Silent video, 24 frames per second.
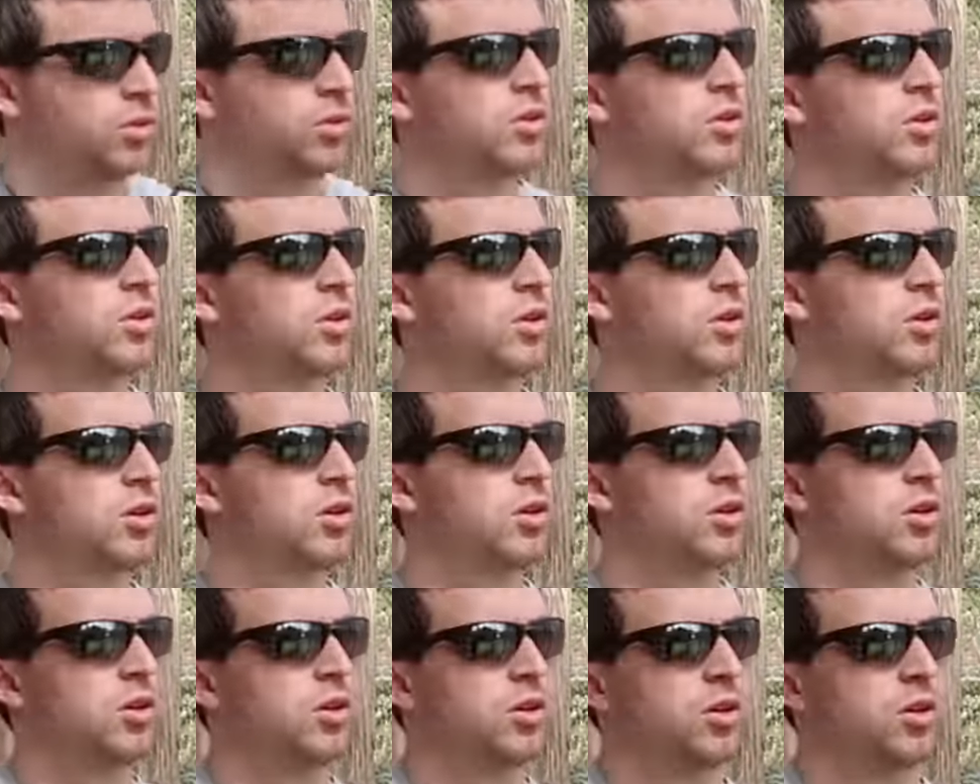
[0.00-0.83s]

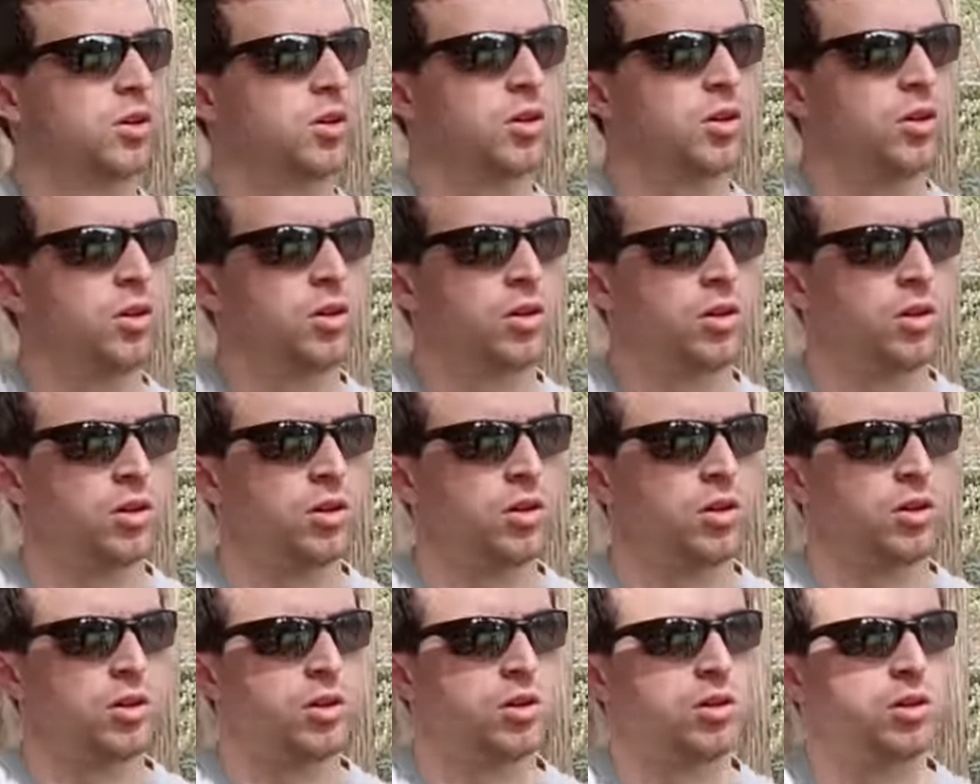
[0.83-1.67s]

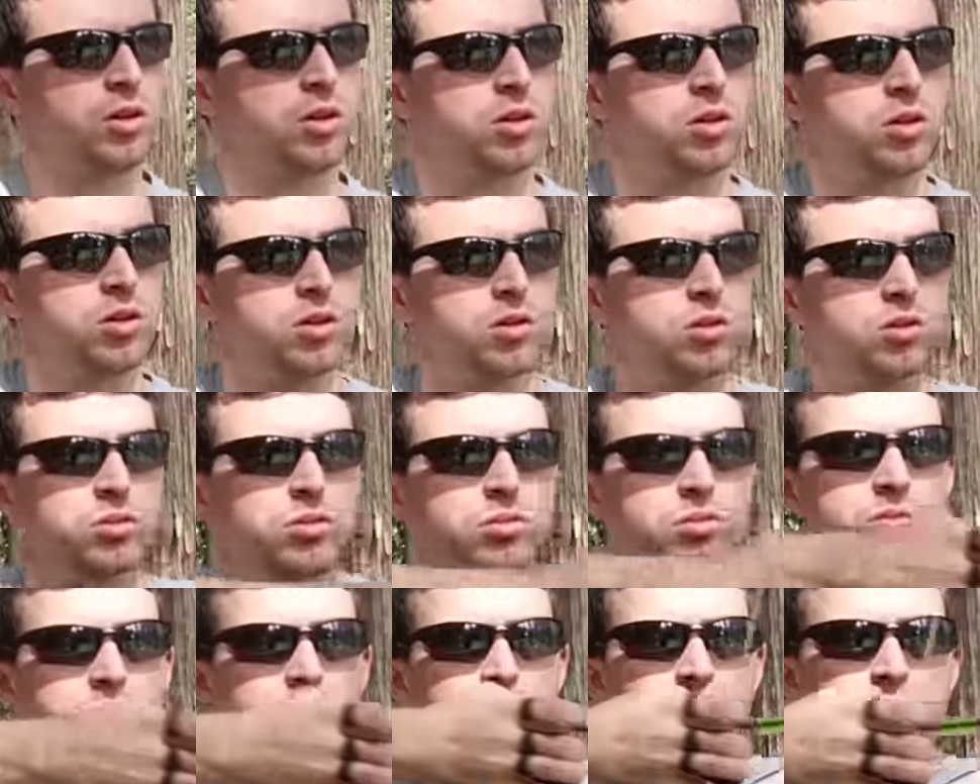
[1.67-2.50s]

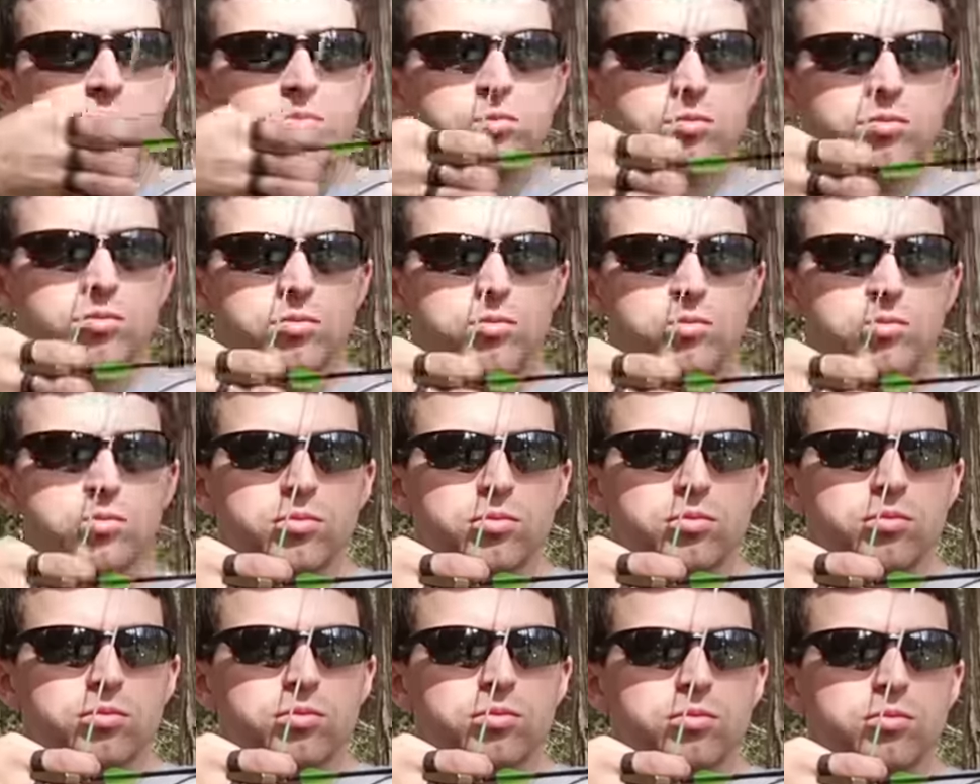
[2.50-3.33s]

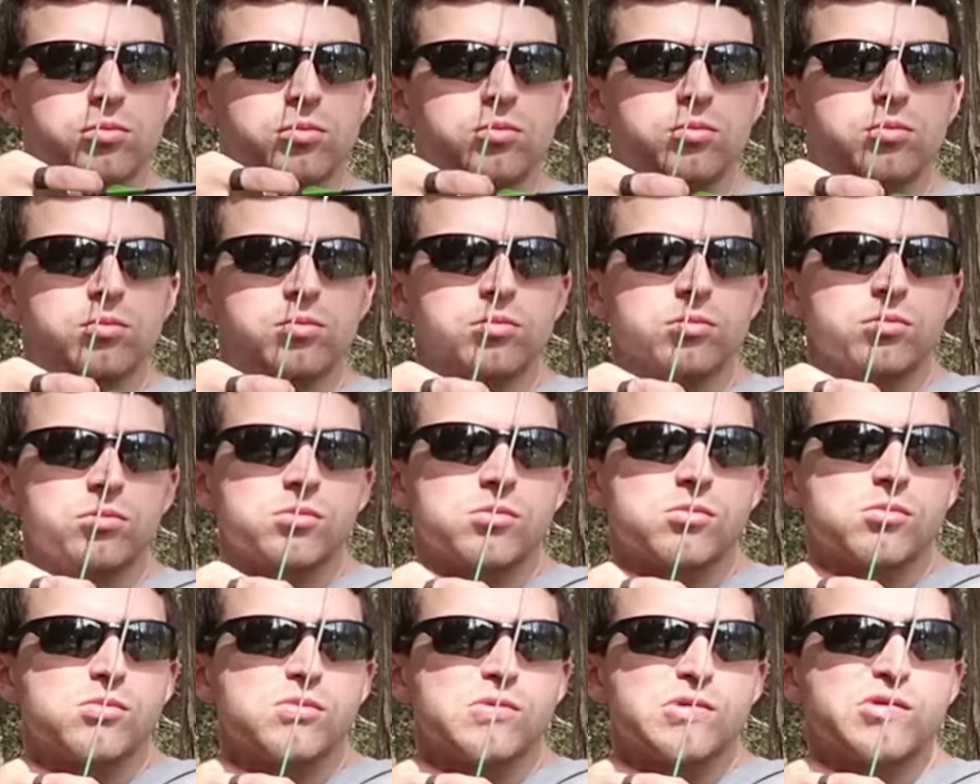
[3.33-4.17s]

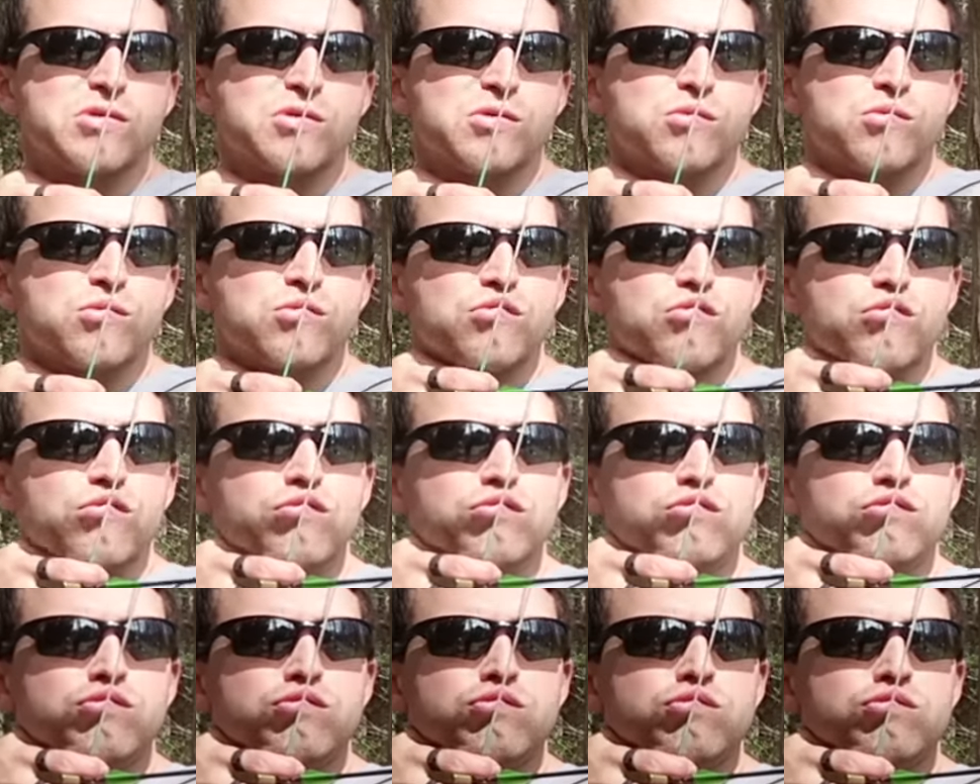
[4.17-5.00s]

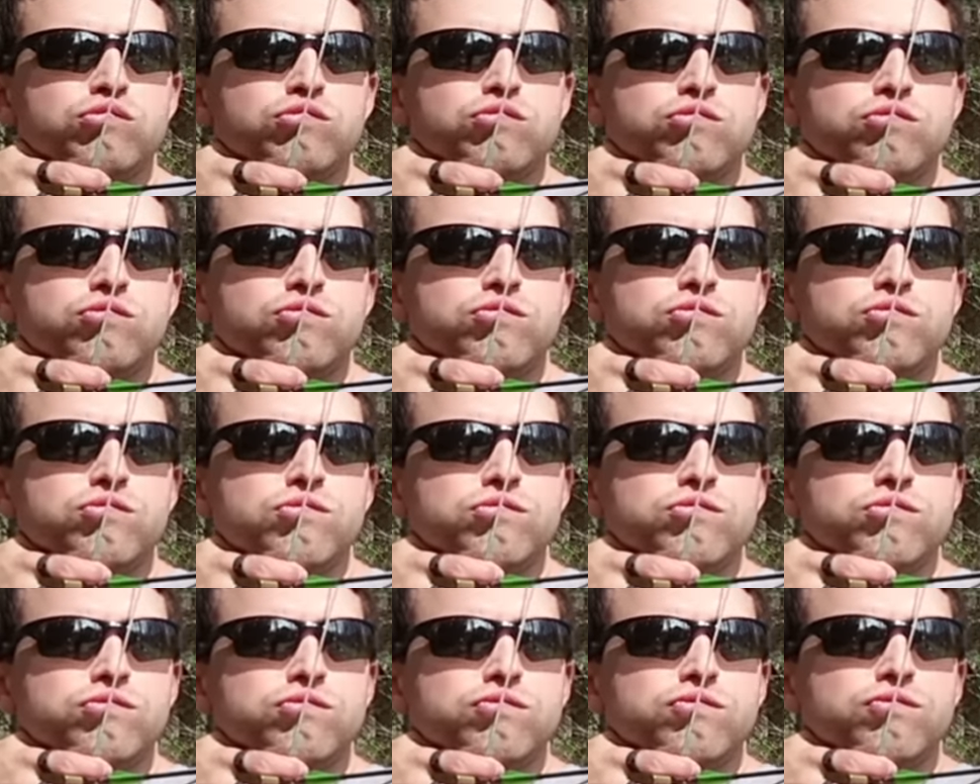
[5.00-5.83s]

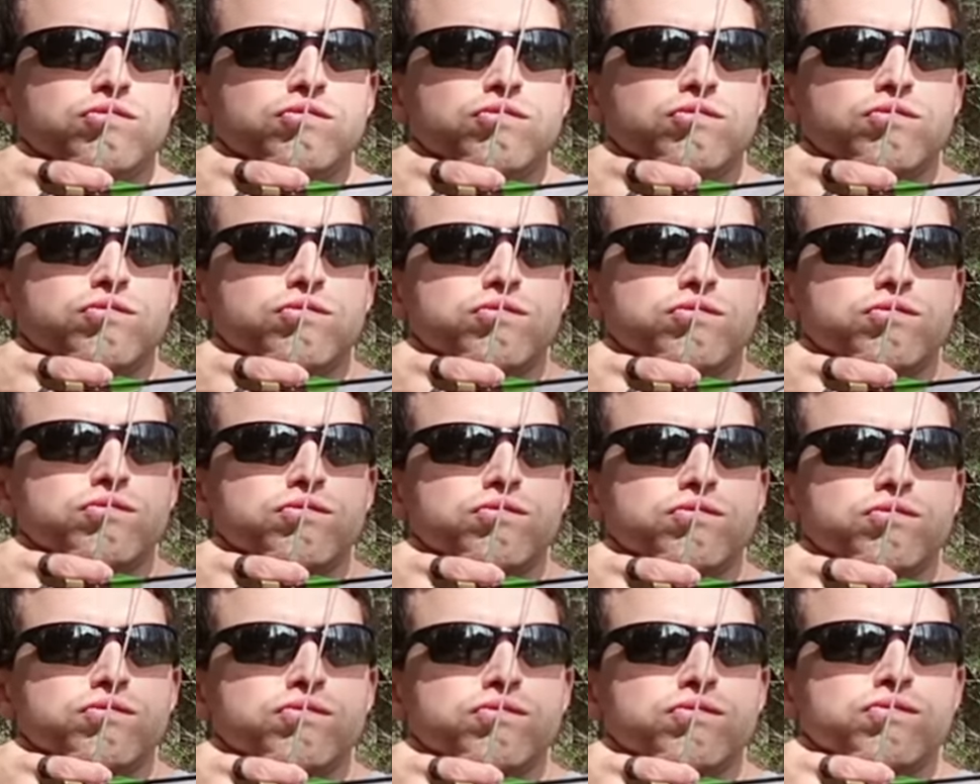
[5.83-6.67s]

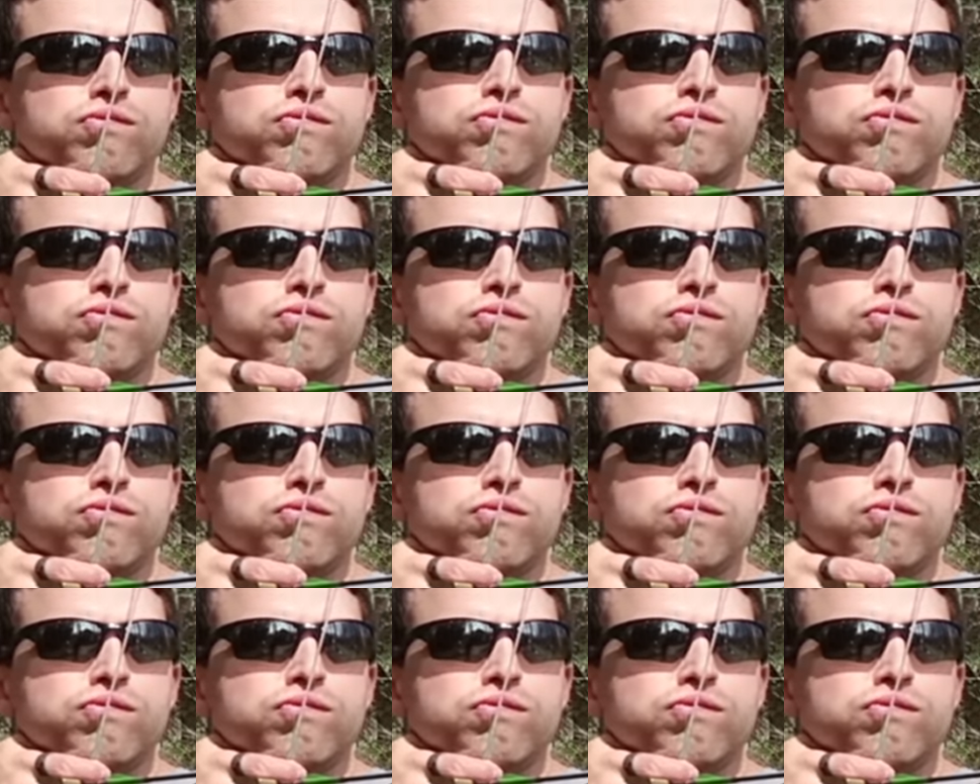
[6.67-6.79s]
Nobody speaks.